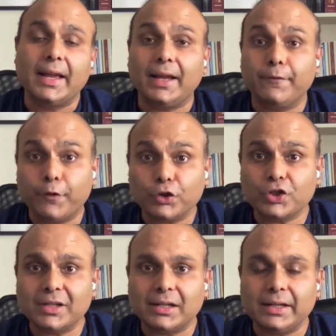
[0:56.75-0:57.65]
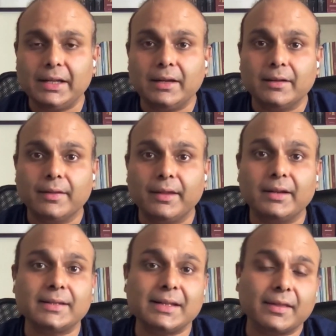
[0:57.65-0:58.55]
And fortunately, there
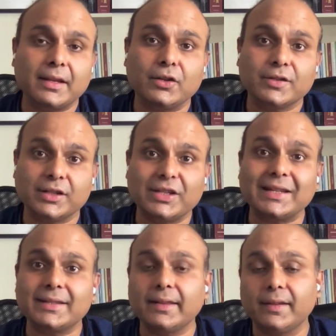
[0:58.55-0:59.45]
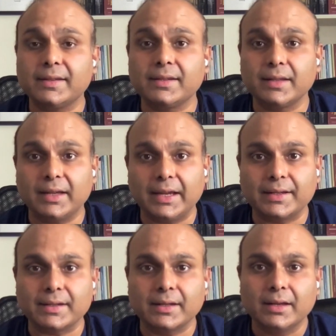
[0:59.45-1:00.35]
is nothing to suggest that this is the
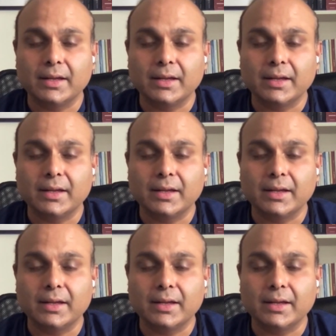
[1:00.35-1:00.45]
case.